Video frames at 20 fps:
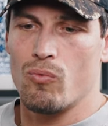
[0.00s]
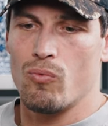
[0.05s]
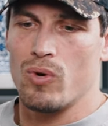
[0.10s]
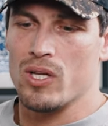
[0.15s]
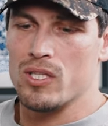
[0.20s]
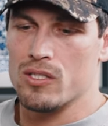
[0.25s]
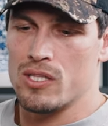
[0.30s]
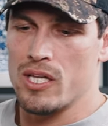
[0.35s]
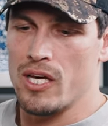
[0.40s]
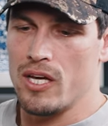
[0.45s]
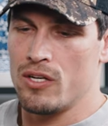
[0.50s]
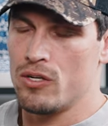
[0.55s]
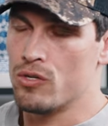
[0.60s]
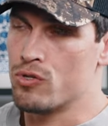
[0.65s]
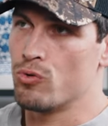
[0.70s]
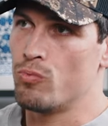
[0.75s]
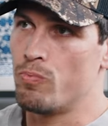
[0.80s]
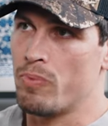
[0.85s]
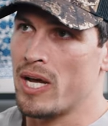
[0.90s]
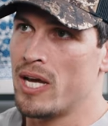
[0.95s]
once that
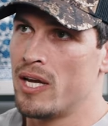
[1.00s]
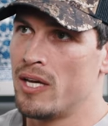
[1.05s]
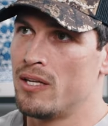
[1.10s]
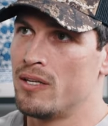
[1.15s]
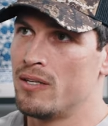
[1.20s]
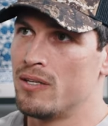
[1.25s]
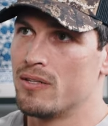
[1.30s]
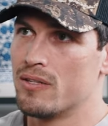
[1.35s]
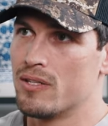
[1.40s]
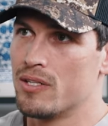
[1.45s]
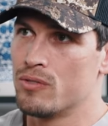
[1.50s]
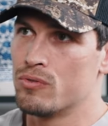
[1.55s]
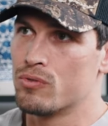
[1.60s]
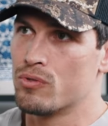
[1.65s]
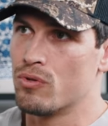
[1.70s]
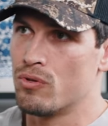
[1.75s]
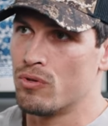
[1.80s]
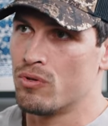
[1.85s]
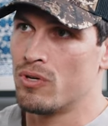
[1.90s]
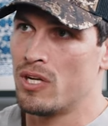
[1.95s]
initial pain is
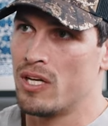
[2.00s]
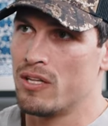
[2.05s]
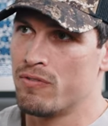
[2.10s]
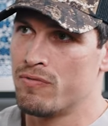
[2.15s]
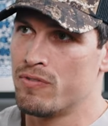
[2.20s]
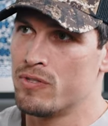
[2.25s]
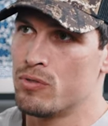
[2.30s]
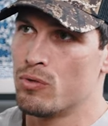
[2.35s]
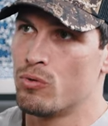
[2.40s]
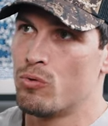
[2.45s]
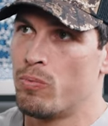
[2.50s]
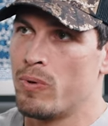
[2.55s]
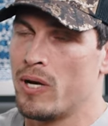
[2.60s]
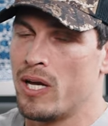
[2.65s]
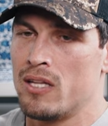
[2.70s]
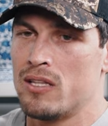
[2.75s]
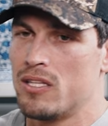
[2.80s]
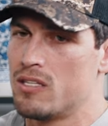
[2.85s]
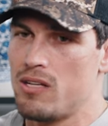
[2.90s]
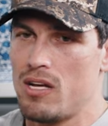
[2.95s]
gone, like the physical
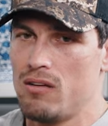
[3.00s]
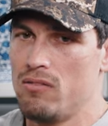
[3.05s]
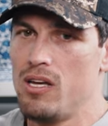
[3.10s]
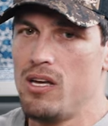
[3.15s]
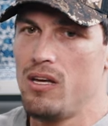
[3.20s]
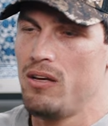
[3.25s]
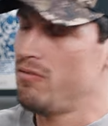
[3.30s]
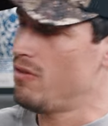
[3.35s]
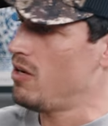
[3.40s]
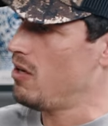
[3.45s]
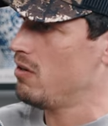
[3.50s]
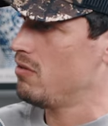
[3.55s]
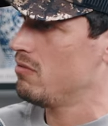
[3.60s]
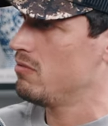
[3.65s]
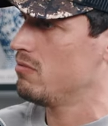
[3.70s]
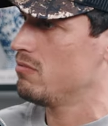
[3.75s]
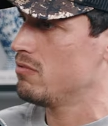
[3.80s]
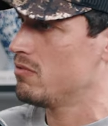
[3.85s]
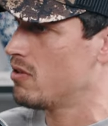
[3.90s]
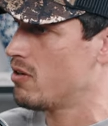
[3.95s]
pain, they're like, yeah,
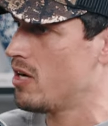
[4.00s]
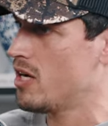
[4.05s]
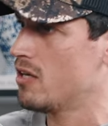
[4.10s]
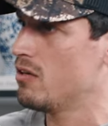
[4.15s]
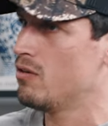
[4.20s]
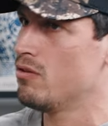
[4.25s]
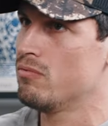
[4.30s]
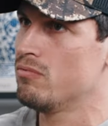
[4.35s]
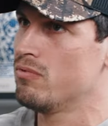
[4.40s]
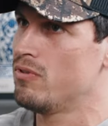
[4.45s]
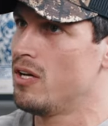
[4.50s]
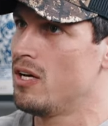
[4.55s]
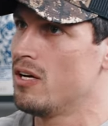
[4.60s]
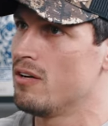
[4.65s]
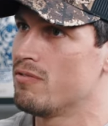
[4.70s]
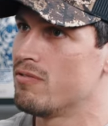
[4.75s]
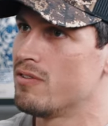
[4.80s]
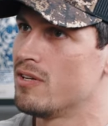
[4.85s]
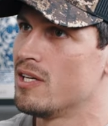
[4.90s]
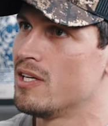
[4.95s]
cracking on with
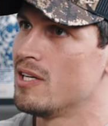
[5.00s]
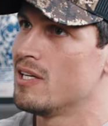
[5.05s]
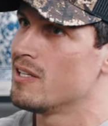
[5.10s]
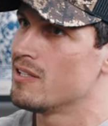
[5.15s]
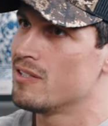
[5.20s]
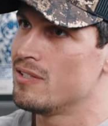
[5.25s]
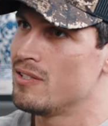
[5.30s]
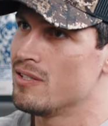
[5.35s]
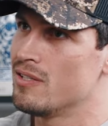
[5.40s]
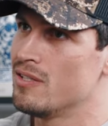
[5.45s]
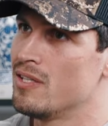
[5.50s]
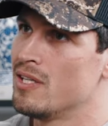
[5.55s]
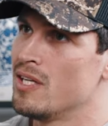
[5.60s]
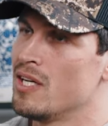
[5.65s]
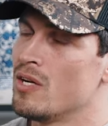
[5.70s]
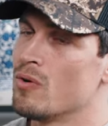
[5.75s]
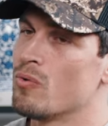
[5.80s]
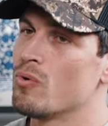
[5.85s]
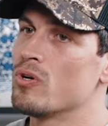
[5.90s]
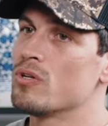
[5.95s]
life. Yeah. You know,
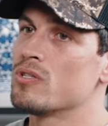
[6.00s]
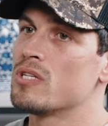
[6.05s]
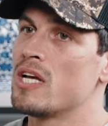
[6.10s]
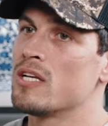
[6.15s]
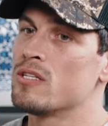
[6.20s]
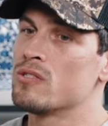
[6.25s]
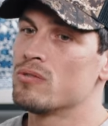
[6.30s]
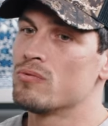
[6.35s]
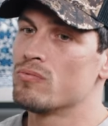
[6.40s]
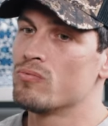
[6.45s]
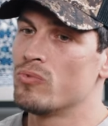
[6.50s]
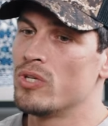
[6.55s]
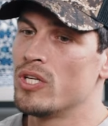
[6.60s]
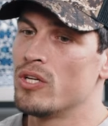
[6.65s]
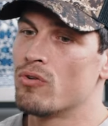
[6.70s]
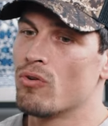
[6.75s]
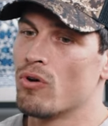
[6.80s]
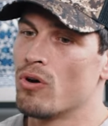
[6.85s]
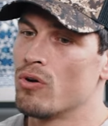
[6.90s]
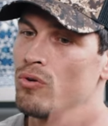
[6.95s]
whereas as we
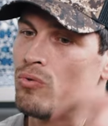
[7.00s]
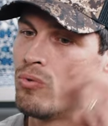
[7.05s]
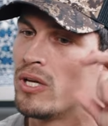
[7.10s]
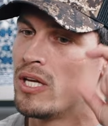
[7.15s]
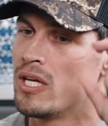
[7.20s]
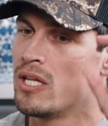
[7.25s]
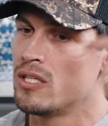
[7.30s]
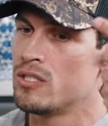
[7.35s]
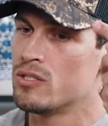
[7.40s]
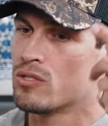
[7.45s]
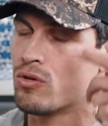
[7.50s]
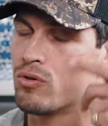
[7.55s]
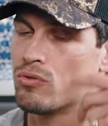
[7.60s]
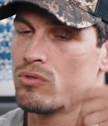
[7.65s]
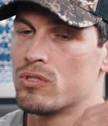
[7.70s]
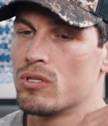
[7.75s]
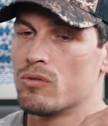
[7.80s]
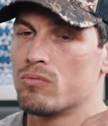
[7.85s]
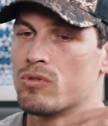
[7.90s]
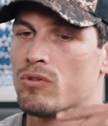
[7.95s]
grow, we get these
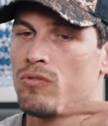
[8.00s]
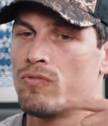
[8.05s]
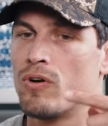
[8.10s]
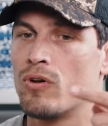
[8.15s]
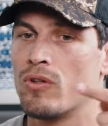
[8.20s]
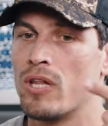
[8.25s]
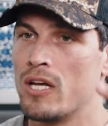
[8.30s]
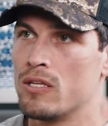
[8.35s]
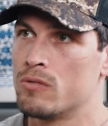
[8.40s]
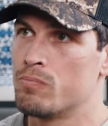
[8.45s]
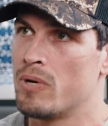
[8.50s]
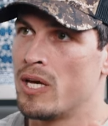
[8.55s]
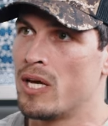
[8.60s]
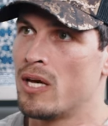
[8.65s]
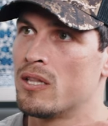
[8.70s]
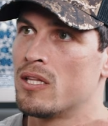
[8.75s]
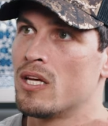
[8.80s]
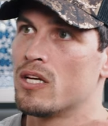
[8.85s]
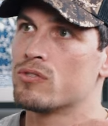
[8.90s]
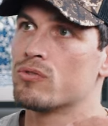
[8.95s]
concepts of, oh, that's
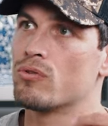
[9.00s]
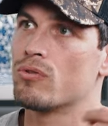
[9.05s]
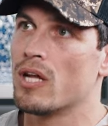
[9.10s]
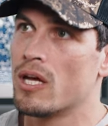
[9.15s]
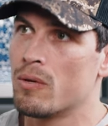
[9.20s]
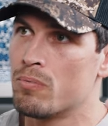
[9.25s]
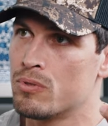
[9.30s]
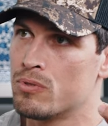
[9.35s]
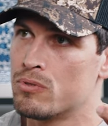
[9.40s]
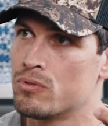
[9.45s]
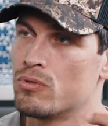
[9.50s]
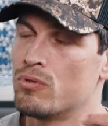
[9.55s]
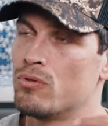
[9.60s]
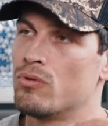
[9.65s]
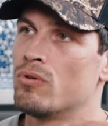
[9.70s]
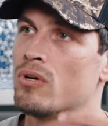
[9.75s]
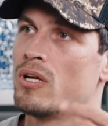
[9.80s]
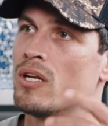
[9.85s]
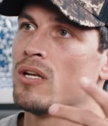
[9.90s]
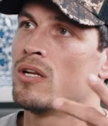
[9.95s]
bad, that shouldn't happen to
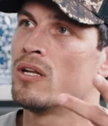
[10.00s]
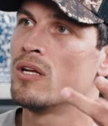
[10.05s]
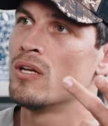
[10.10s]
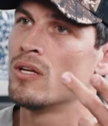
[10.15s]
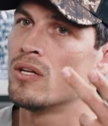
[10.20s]
you. And